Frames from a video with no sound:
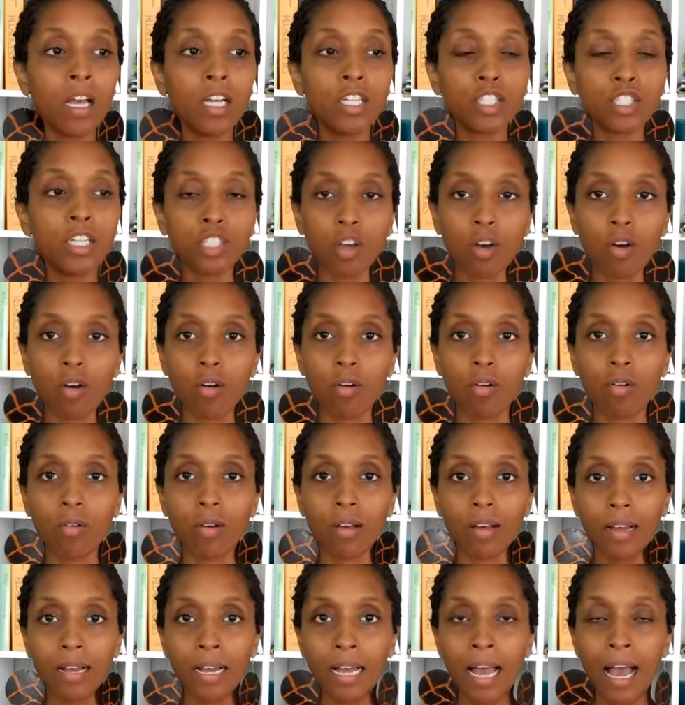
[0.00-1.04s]
So
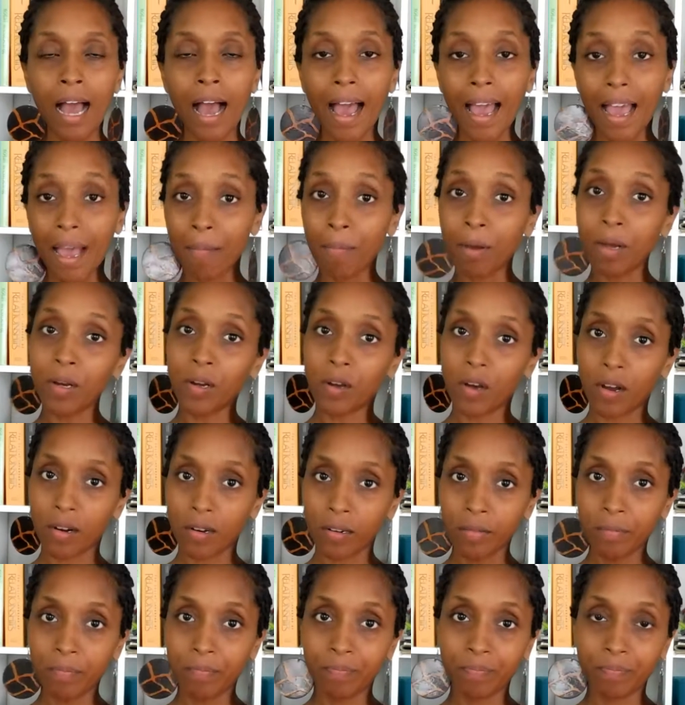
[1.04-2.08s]
I have my
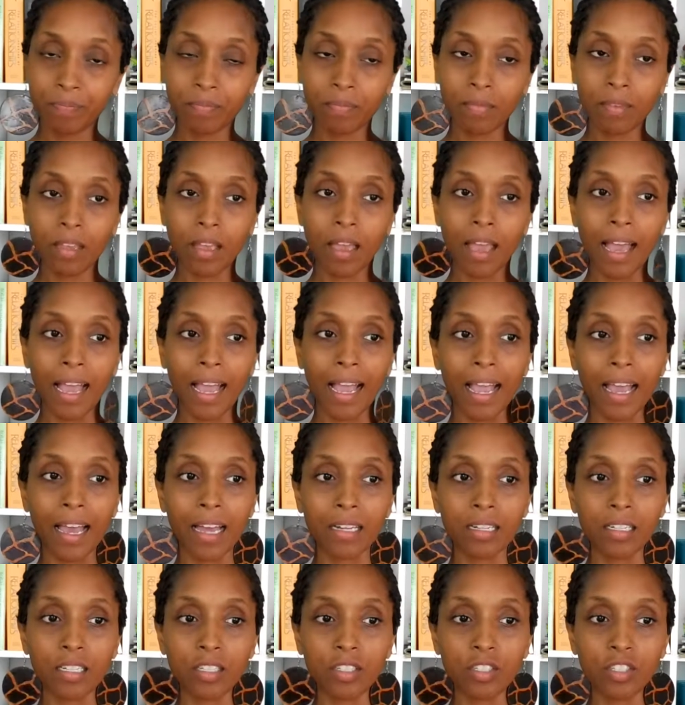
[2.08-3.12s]
daughter,
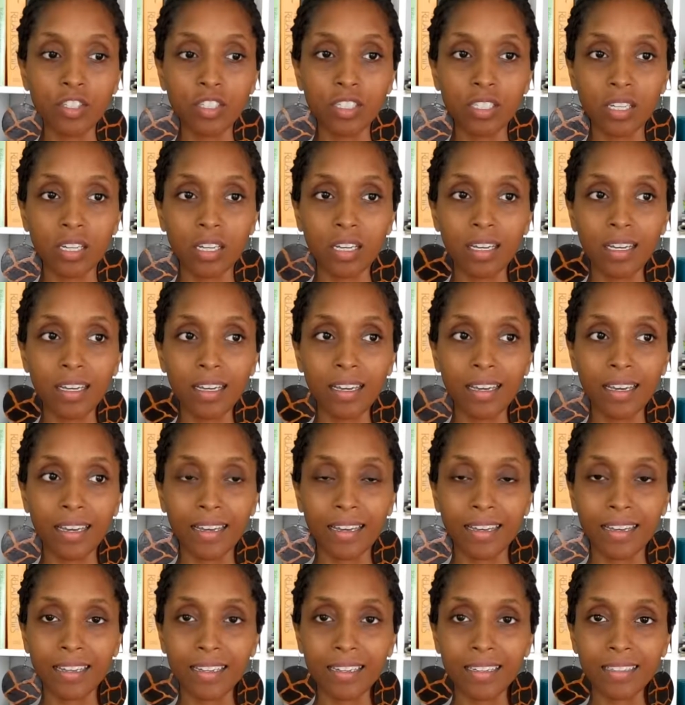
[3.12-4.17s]
and she
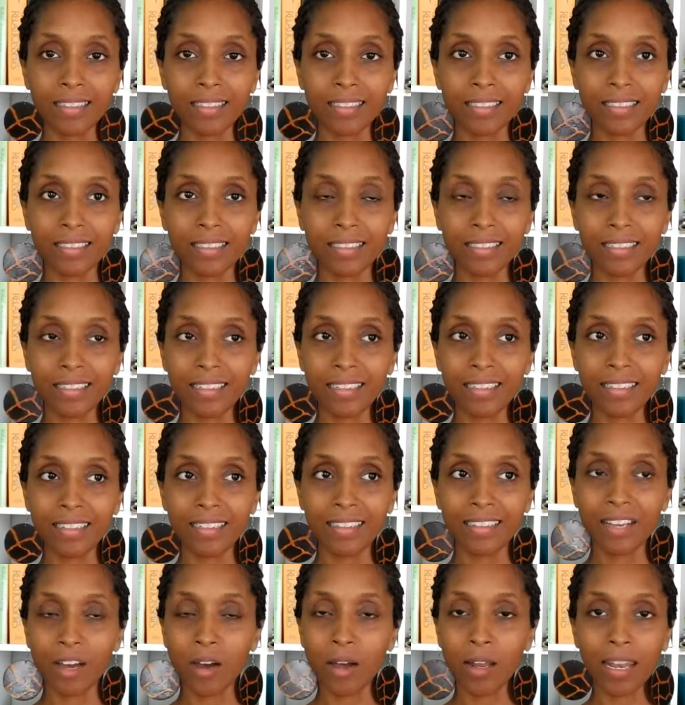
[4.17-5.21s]
is
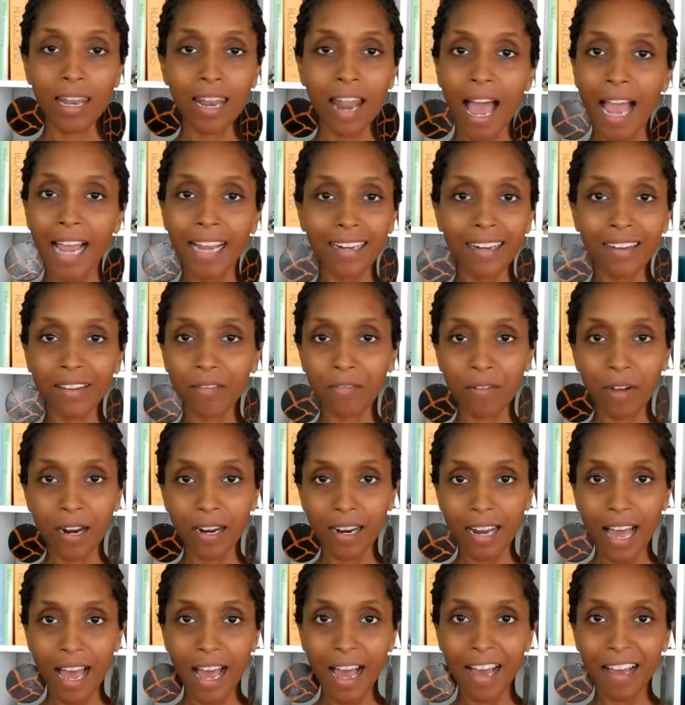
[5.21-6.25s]
the light of our
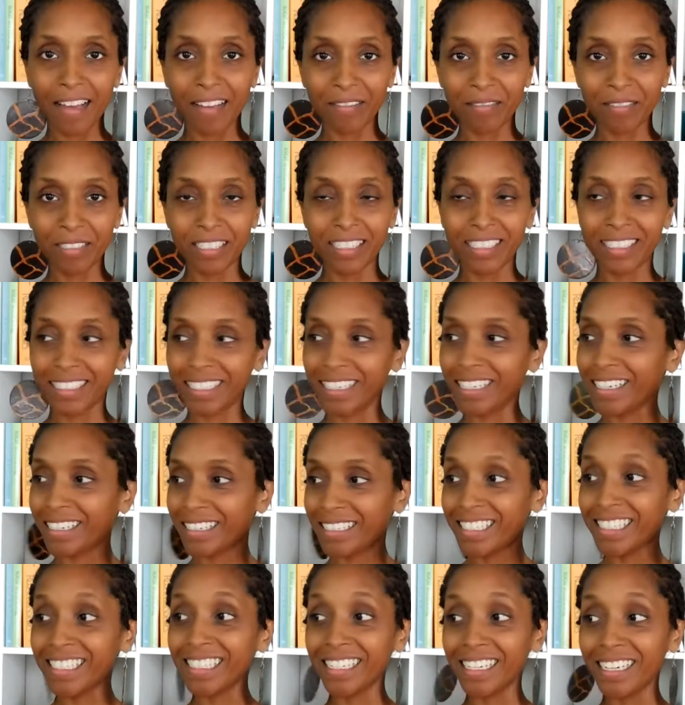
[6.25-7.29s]
lives.
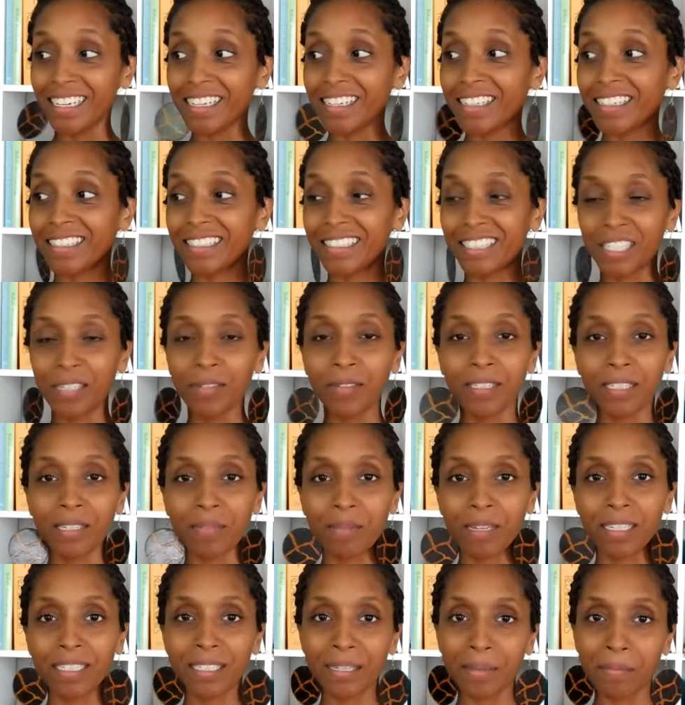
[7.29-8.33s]
She was the
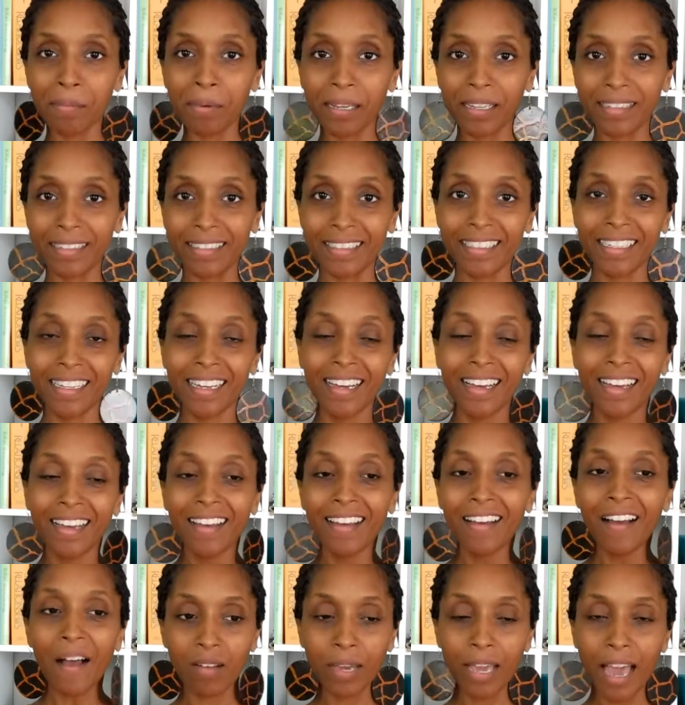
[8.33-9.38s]
missing piece.
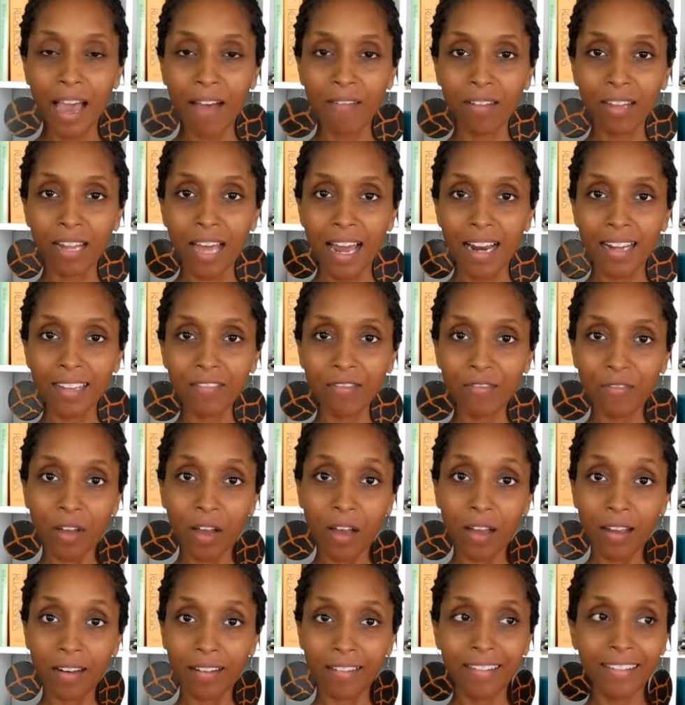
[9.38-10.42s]
We have a lot of
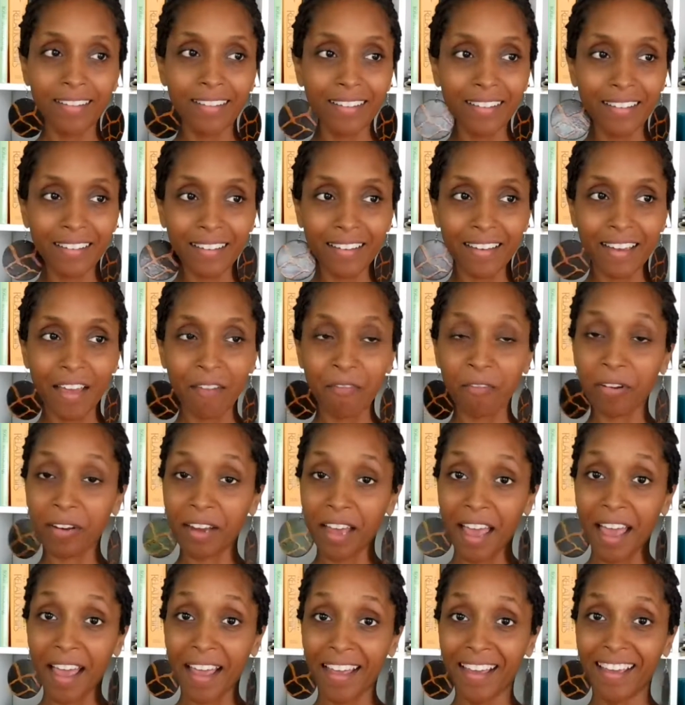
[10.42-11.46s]
fun every
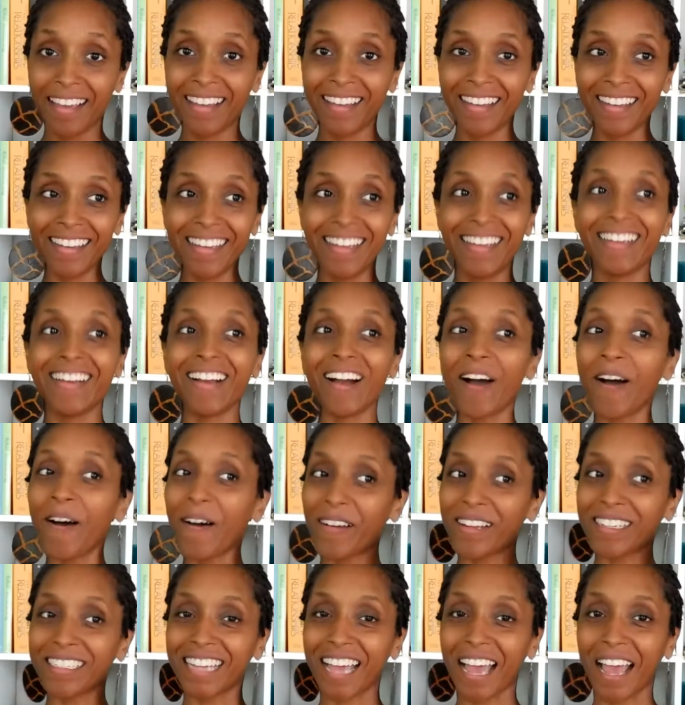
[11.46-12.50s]
day,
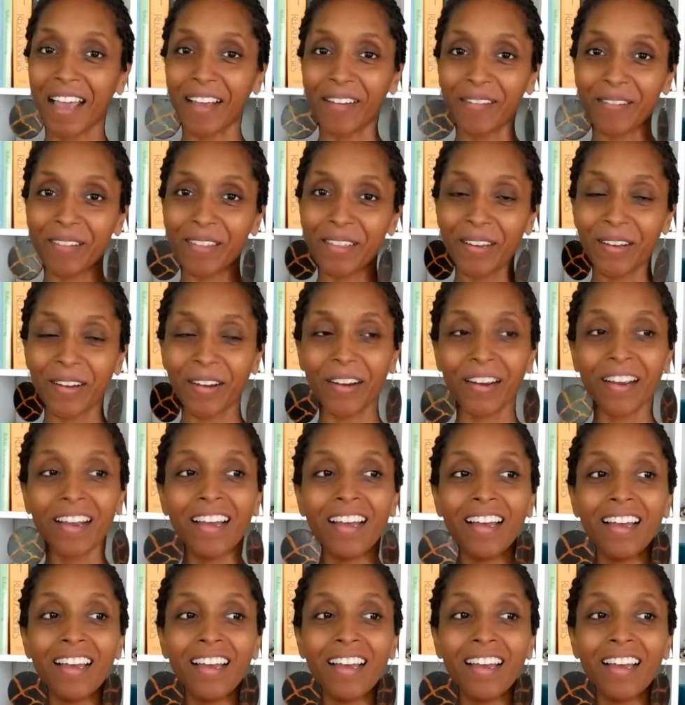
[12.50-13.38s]
all day with her.